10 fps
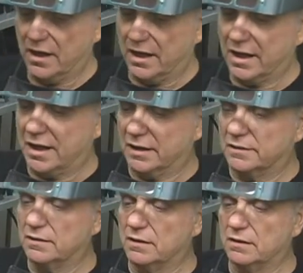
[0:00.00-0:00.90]

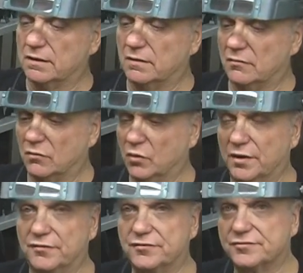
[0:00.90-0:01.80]
and
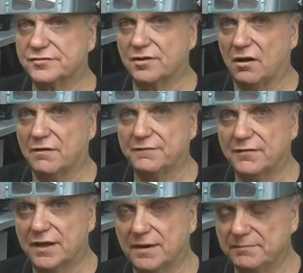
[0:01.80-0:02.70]
with saw
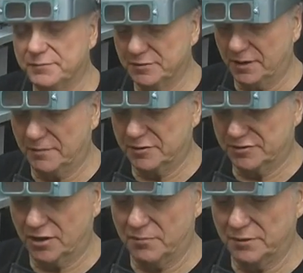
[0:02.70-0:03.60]

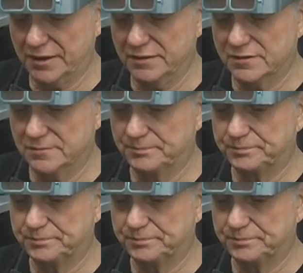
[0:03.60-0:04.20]
blades,